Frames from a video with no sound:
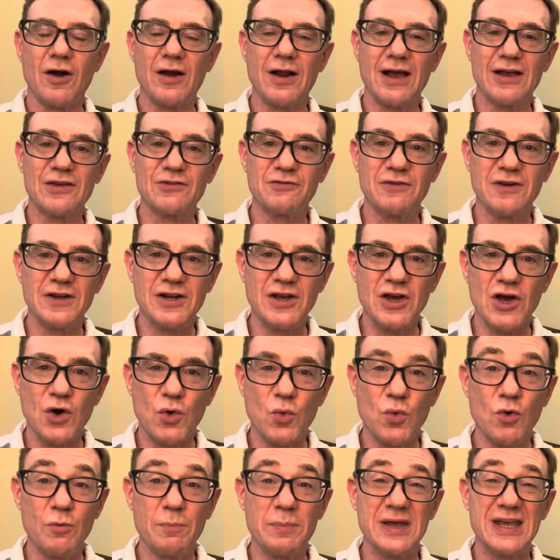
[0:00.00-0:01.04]
next video
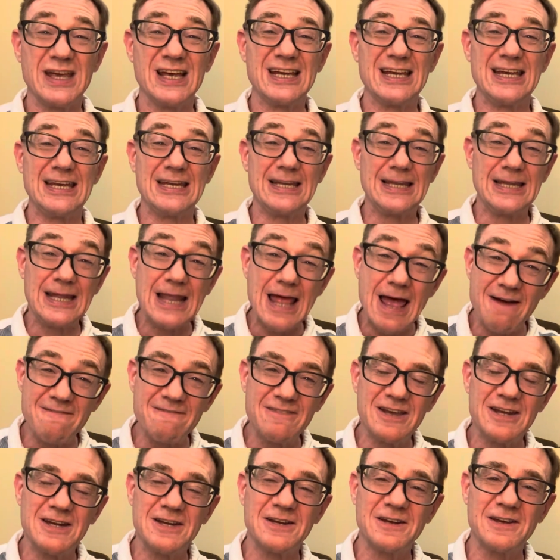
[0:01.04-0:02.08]
will be
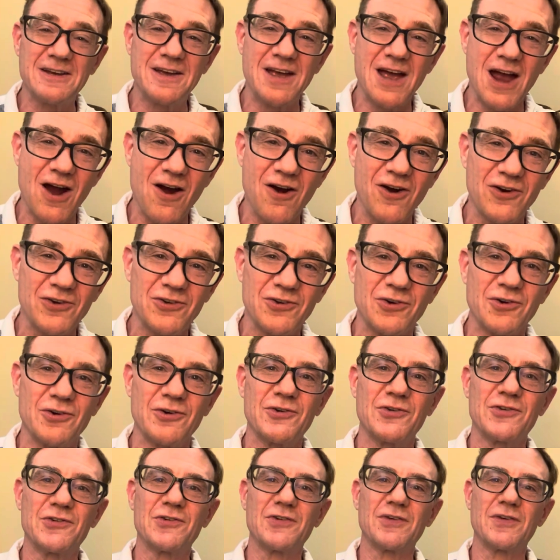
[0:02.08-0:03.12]
11
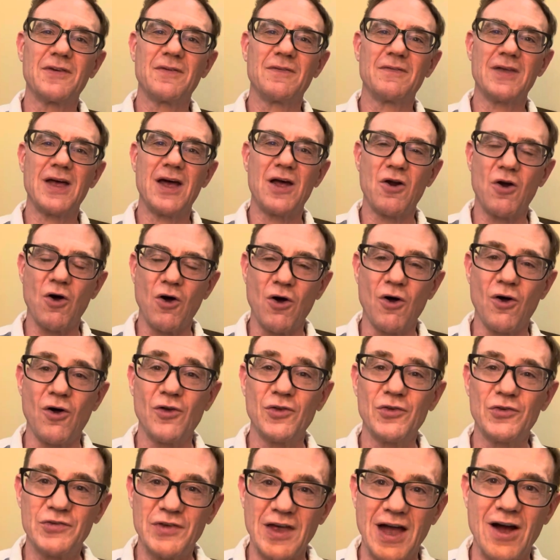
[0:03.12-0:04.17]
characters that all
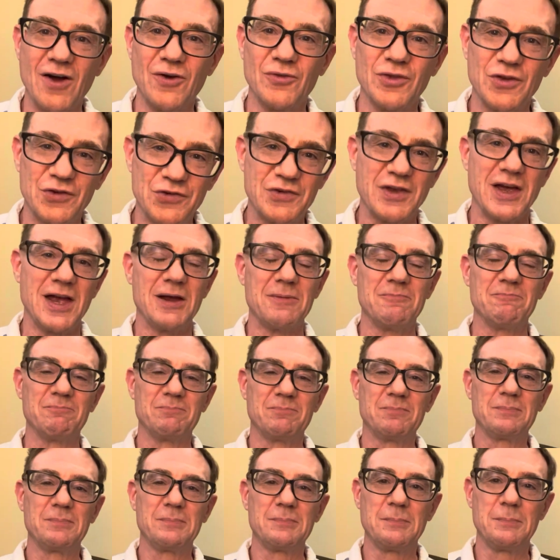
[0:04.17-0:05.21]
sound the same.
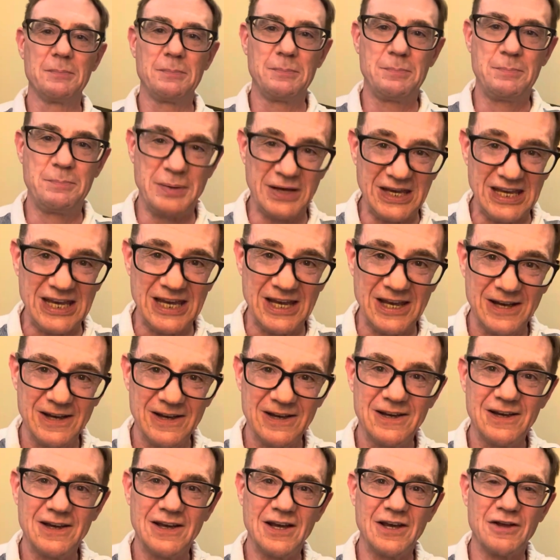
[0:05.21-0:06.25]
B
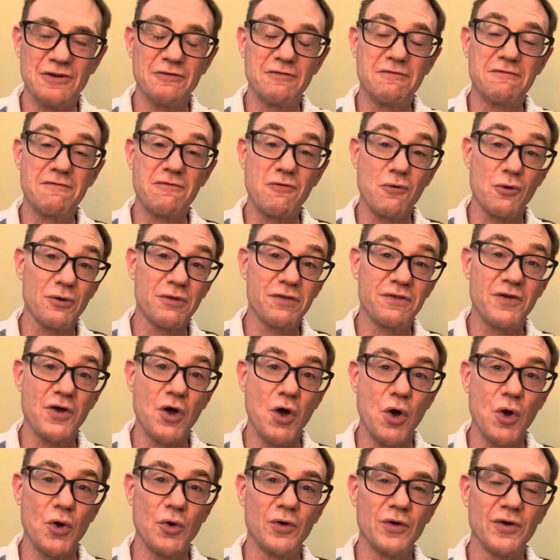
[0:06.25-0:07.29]
in 4th
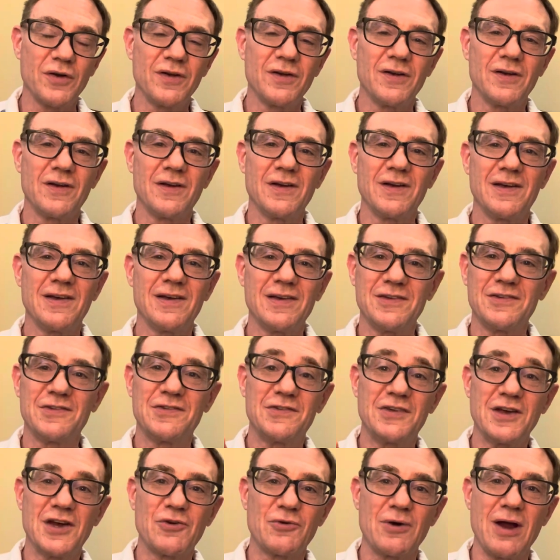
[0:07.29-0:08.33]
tone.
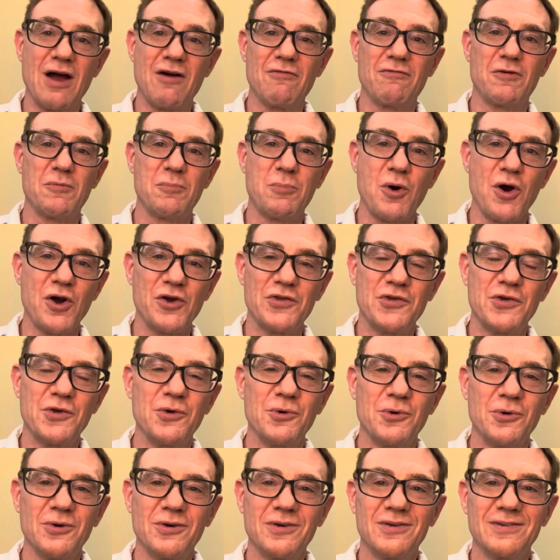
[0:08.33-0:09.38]
Stick around for part
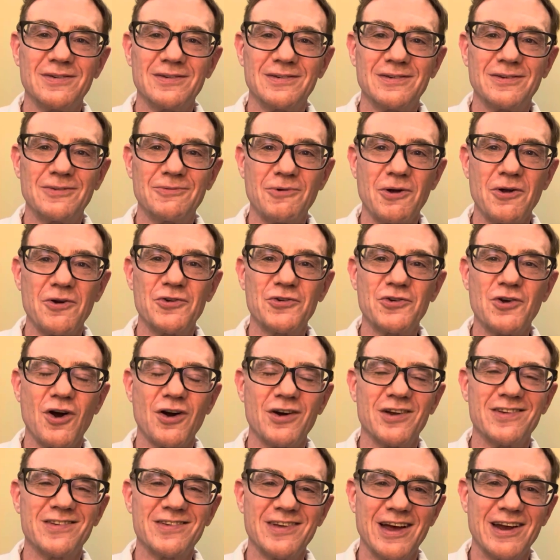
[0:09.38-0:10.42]
2. Runner's
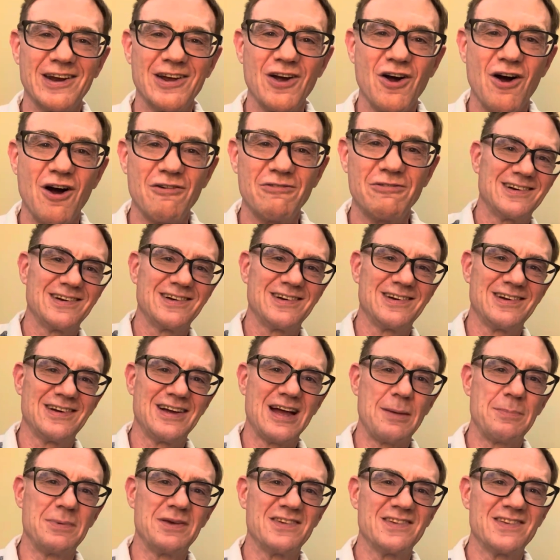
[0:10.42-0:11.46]
Garden signing off.
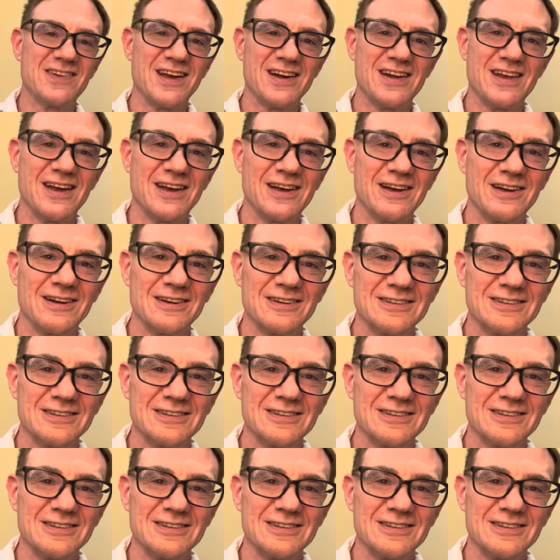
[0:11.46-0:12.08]
Happy studying.